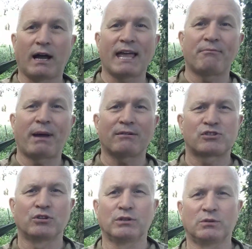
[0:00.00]
I have
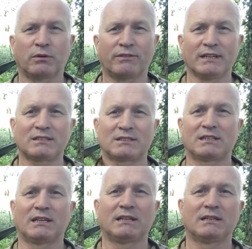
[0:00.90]
parachuted with this,
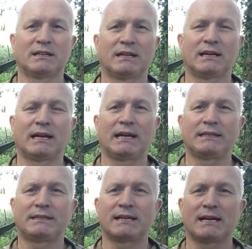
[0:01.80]

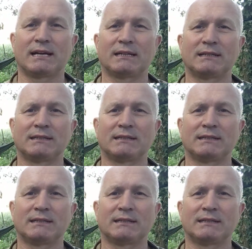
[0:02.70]
and uh,